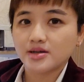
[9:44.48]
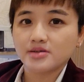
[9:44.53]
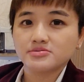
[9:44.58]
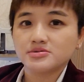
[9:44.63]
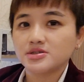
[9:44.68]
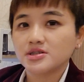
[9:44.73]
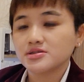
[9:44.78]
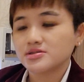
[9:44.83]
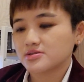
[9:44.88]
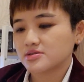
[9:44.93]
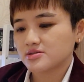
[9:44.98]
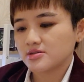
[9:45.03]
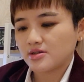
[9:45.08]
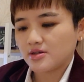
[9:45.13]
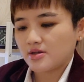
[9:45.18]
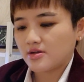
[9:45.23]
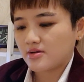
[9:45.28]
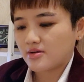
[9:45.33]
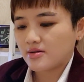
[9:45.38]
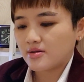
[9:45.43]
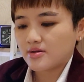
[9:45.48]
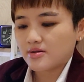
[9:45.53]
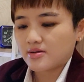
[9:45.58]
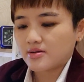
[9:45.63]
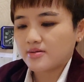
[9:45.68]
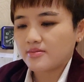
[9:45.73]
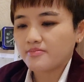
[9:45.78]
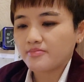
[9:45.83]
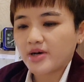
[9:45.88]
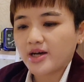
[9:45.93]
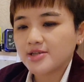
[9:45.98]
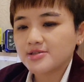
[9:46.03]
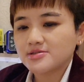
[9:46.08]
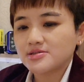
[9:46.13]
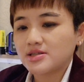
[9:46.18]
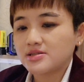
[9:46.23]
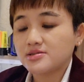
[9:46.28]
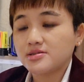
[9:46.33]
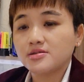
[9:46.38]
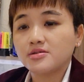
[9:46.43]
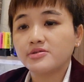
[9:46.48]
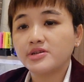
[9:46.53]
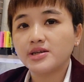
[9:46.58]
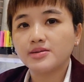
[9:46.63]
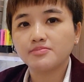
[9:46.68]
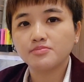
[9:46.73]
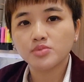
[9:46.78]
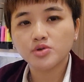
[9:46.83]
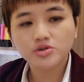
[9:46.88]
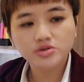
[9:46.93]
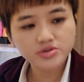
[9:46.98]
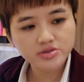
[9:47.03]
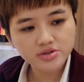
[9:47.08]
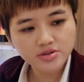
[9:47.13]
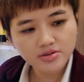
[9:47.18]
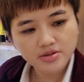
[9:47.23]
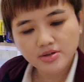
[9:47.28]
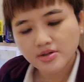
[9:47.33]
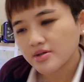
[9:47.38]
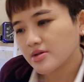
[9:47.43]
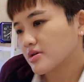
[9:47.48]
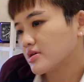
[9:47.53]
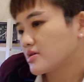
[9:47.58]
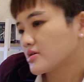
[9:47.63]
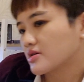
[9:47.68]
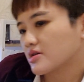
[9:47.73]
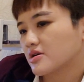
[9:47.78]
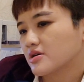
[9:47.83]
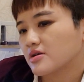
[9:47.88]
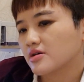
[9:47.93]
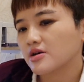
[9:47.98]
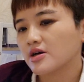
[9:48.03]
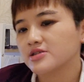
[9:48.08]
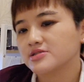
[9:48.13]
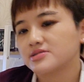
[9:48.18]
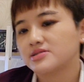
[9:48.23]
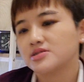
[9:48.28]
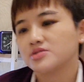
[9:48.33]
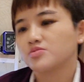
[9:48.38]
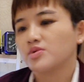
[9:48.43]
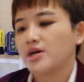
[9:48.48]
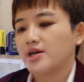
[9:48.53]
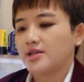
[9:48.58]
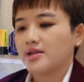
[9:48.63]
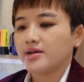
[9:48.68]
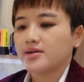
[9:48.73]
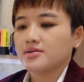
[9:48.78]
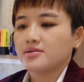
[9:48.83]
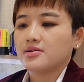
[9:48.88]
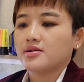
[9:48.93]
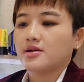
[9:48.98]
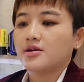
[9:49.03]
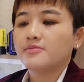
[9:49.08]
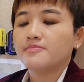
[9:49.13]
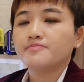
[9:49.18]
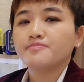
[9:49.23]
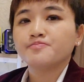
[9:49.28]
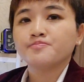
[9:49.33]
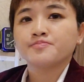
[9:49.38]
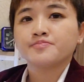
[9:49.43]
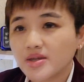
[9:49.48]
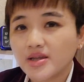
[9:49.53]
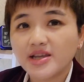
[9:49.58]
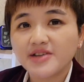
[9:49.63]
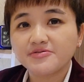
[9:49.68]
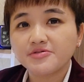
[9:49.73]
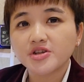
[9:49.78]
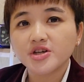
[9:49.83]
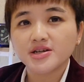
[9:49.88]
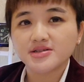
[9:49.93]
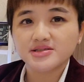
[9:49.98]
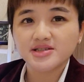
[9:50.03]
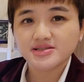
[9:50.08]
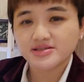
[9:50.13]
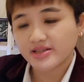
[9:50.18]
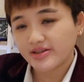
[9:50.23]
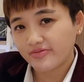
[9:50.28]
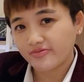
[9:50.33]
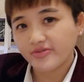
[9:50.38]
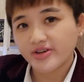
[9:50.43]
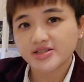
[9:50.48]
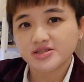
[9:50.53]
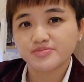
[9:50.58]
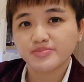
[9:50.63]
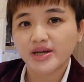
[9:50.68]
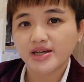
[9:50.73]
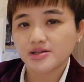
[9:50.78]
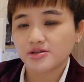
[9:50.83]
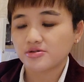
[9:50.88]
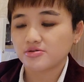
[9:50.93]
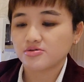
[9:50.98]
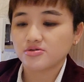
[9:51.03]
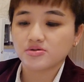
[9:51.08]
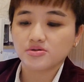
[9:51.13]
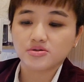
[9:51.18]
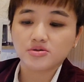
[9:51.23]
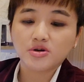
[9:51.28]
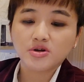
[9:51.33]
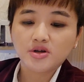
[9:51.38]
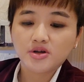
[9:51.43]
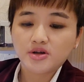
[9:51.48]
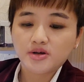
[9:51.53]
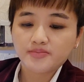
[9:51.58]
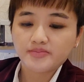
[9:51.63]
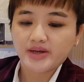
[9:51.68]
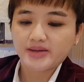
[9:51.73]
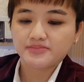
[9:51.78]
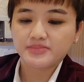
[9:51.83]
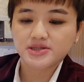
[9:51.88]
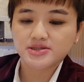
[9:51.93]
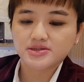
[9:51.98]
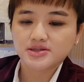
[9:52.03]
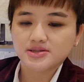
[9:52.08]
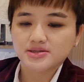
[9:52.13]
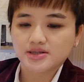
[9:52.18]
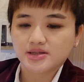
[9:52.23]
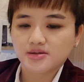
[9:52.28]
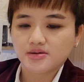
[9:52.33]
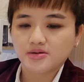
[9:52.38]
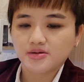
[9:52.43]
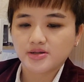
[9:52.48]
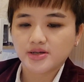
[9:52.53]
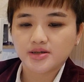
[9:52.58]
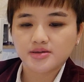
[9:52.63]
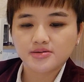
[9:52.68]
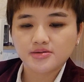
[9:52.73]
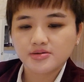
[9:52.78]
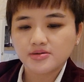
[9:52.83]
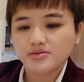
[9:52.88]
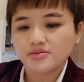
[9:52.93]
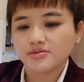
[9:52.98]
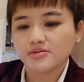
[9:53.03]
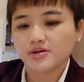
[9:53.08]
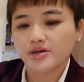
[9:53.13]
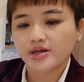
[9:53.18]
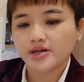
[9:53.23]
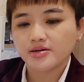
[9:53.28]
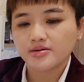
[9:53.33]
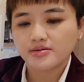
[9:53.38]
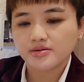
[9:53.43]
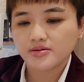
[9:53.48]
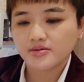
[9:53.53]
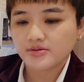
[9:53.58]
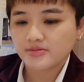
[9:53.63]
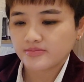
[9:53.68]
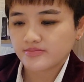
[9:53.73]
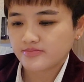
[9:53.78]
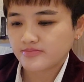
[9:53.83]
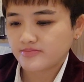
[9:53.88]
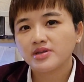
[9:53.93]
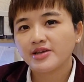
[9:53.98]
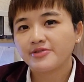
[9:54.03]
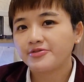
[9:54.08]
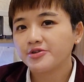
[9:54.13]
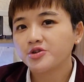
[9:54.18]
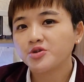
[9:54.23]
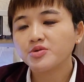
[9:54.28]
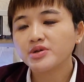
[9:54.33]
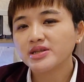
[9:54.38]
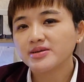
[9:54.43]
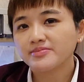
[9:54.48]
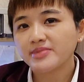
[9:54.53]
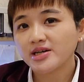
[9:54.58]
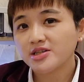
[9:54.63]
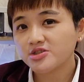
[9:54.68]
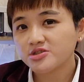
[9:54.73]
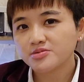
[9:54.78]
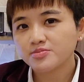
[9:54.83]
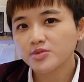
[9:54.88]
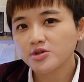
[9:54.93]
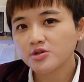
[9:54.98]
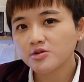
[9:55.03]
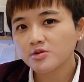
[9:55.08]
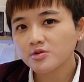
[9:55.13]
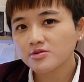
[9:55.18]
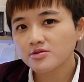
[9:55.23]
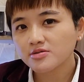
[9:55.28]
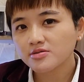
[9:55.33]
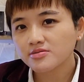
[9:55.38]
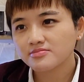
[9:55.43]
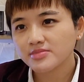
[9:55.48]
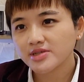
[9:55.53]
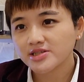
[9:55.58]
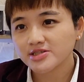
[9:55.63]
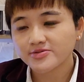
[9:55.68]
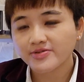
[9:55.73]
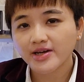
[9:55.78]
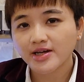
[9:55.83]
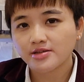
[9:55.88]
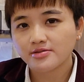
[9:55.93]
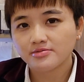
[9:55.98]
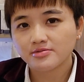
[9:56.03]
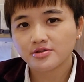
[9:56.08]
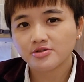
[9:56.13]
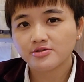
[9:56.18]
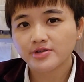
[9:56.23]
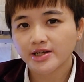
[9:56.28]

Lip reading: I'll just buy stationery and books because this is what I like, okay? If not, I'll just invest back into my business and all that, okay? If you don't want to buy this book, it's fine.